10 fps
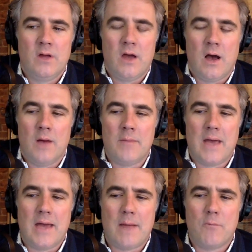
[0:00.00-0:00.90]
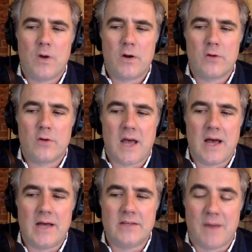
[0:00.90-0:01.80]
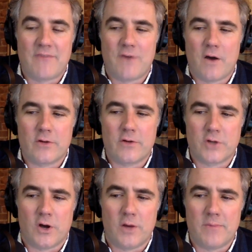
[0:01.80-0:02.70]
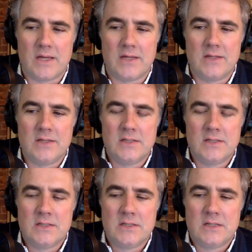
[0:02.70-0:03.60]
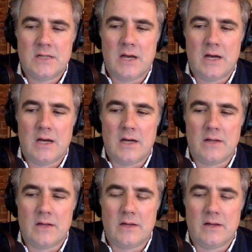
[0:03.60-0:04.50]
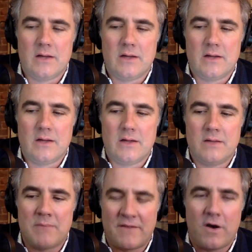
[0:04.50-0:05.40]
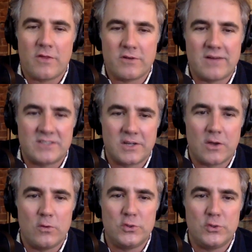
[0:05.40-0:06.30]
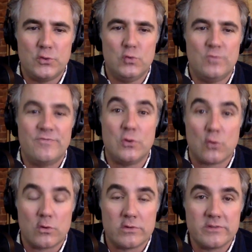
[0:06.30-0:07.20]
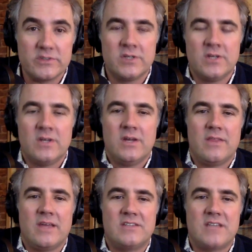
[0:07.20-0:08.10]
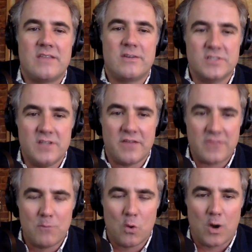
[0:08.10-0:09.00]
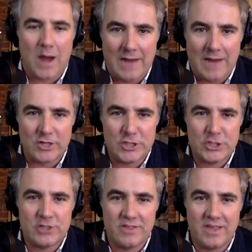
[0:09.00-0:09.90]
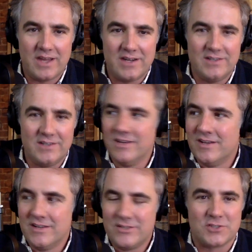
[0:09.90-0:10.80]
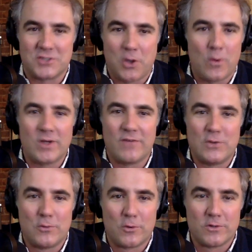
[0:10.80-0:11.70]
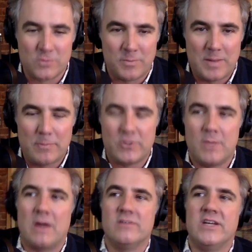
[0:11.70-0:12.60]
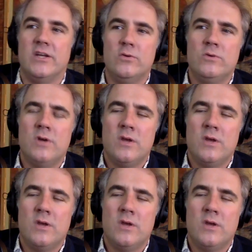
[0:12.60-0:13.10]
Um, and I'm one of those guys. My father taught me. Uh, my father likes to go to funerals. They say there's nothing more Irish than just going to funerals for people you barely knew.